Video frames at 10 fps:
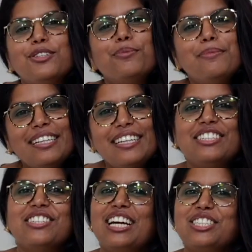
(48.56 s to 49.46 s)
To meet the
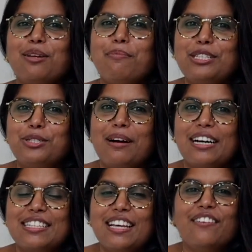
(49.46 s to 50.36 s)
international
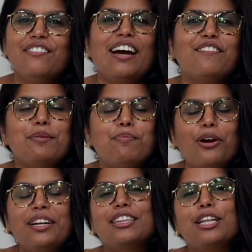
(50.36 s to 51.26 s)
benchmarks, we have
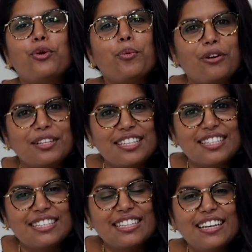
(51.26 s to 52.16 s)
deployed a thorough process.